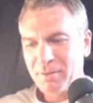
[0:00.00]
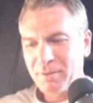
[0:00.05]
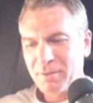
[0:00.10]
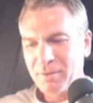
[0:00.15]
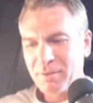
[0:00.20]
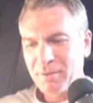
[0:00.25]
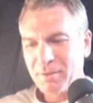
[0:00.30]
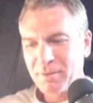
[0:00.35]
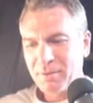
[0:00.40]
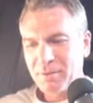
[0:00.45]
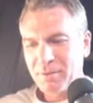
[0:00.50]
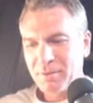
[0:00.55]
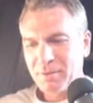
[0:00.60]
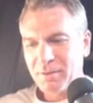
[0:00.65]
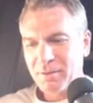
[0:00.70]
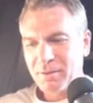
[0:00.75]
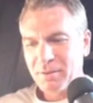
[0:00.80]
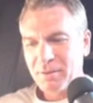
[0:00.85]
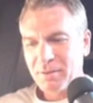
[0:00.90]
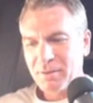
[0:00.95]

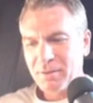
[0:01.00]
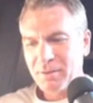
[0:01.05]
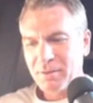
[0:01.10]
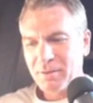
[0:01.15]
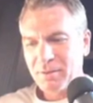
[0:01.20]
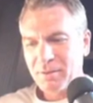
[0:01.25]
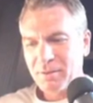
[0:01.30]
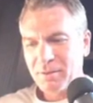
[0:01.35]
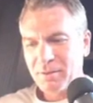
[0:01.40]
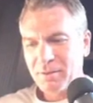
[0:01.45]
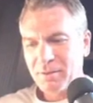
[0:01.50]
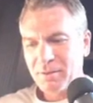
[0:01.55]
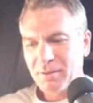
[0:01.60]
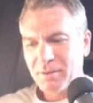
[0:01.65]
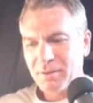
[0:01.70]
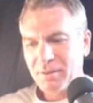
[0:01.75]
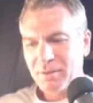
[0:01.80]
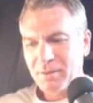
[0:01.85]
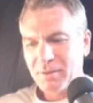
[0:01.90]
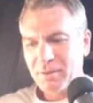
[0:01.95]

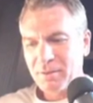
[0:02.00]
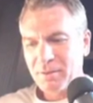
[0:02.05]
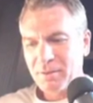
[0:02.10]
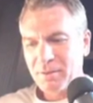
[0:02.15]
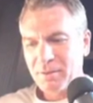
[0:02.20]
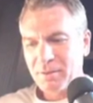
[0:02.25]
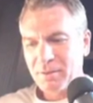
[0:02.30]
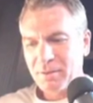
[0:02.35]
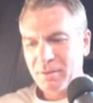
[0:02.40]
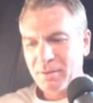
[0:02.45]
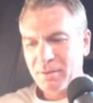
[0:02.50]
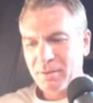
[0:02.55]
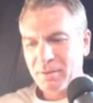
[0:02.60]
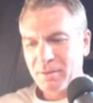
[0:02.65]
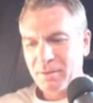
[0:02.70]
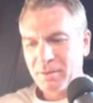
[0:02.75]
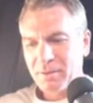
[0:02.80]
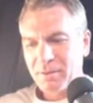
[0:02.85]
[no speech]